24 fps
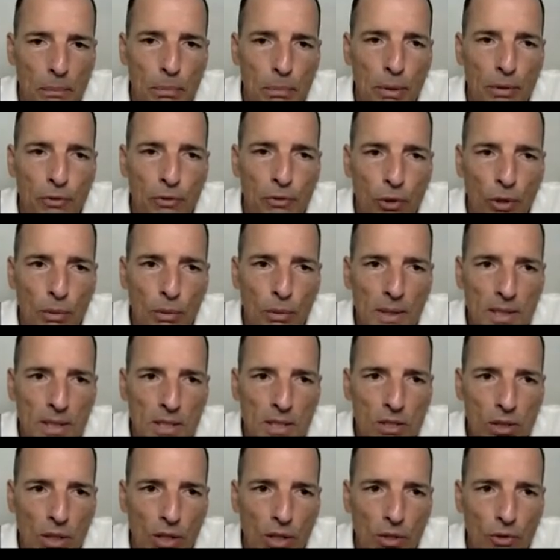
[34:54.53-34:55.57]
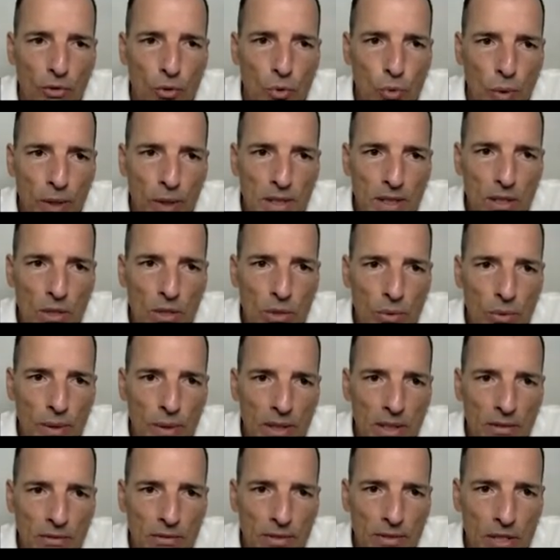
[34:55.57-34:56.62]
performance of 22
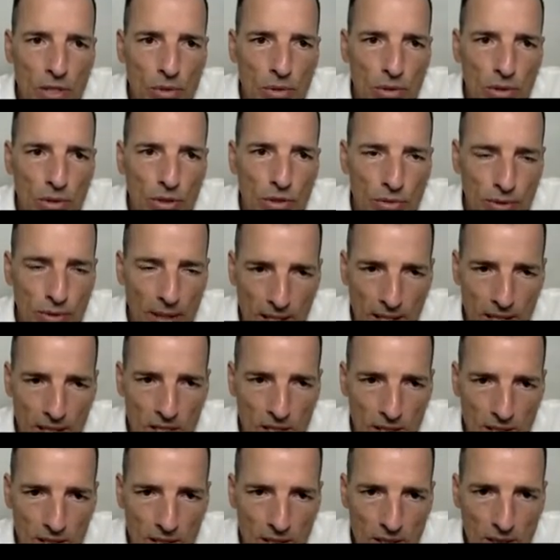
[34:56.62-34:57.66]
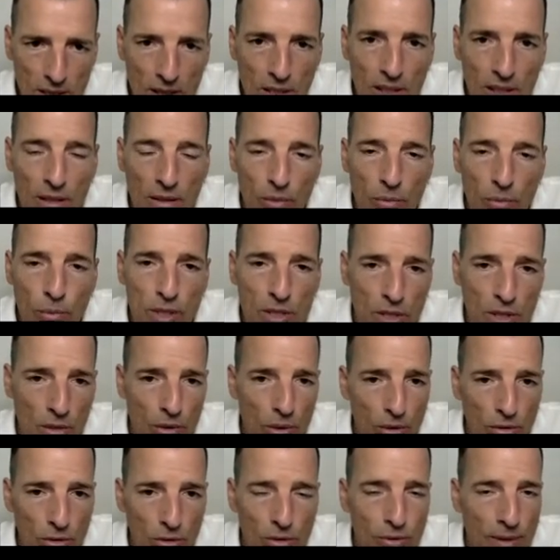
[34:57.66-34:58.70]
individual strategies, which are
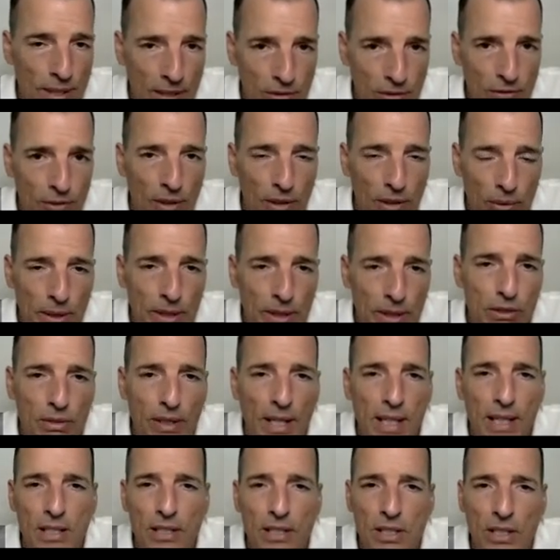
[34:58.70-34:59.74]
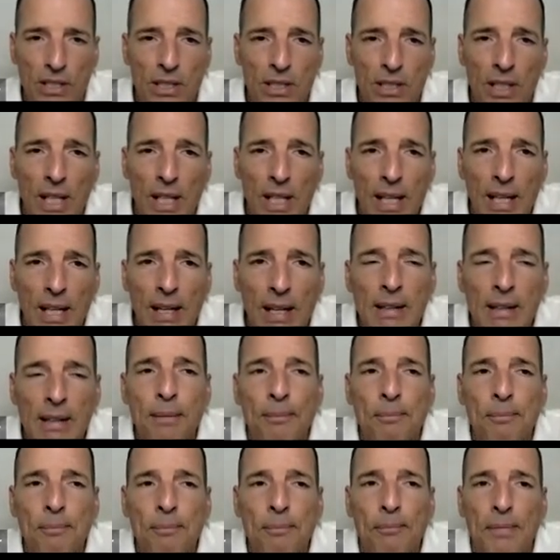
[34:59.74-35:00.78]
all trend following strategies.
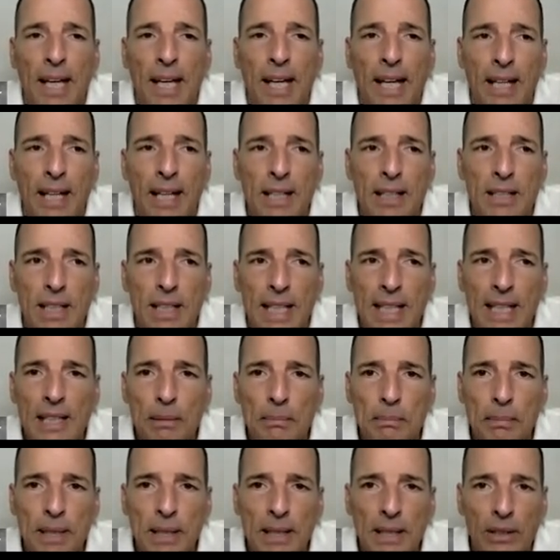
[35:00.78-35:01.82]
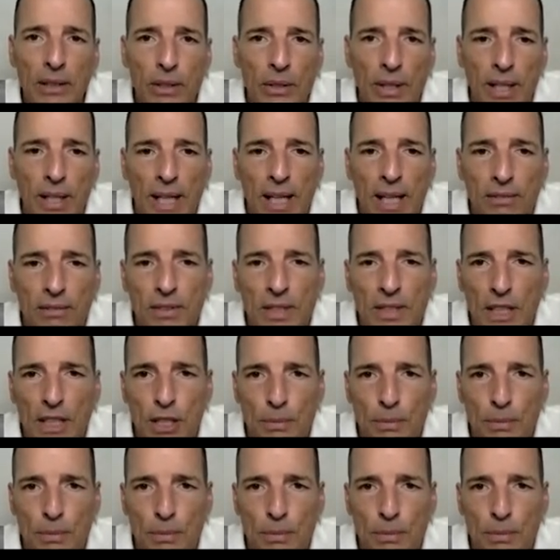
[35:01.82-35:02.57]
And in the middle, you have the